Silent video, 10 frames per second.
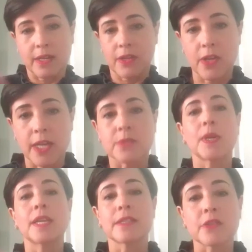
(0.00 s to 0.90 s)
as
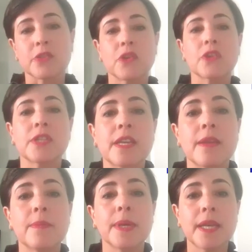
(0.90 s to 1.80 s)
well as our strong
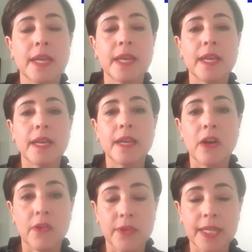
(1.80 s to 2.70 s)
team
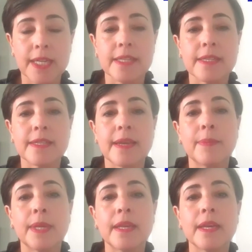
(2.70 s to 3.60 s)
on the London
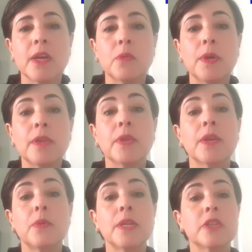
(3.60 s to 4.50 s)
Assembly, we
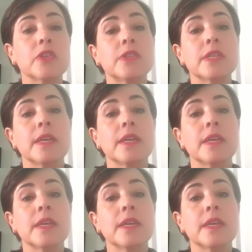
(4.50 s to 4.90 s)
think we should